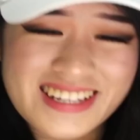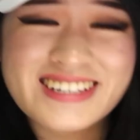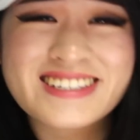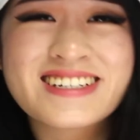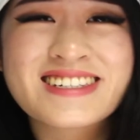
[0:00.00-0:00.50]

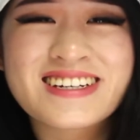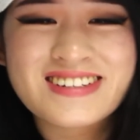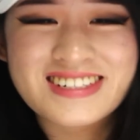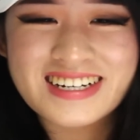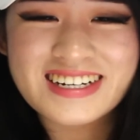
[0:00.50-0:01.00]
This is
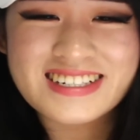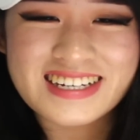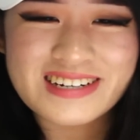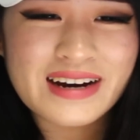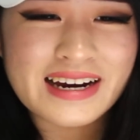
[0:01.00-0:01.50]
so
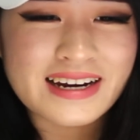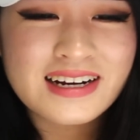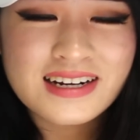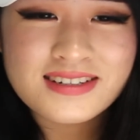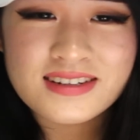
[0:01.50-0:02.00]
cheesy. Wait,
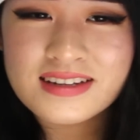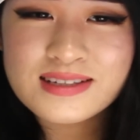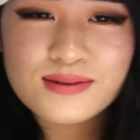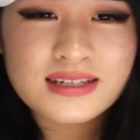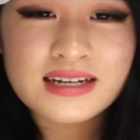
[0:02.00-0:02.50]
so
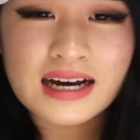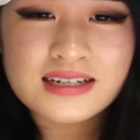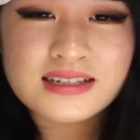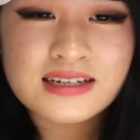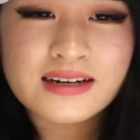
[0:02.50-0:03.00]
this wasn't
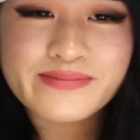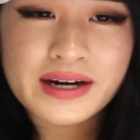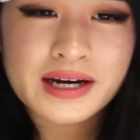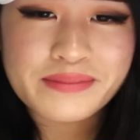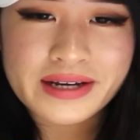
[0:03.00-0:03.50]
actually a
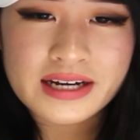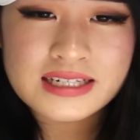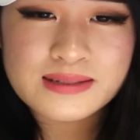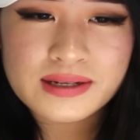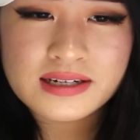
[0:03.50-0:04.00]
breakup
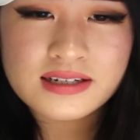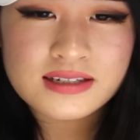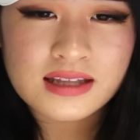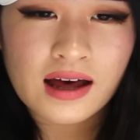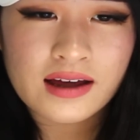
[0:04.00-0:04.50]
text
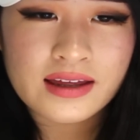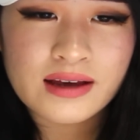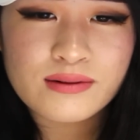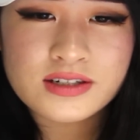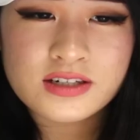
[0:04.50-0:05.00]
because
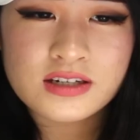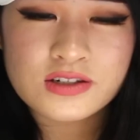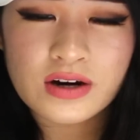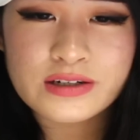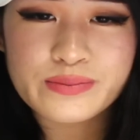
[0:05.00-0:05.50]
he was
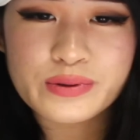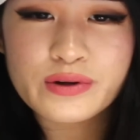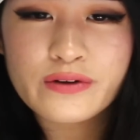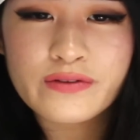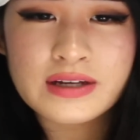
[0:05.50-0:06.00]
just trying to
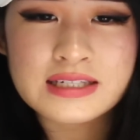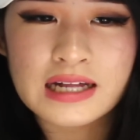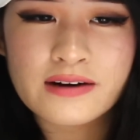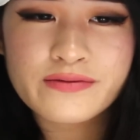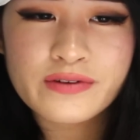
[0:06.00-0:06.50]
prove his
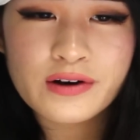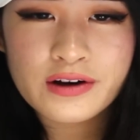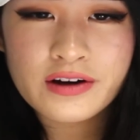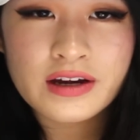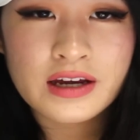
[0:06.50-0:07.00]
love for
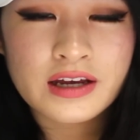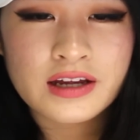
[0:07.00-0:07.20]
her?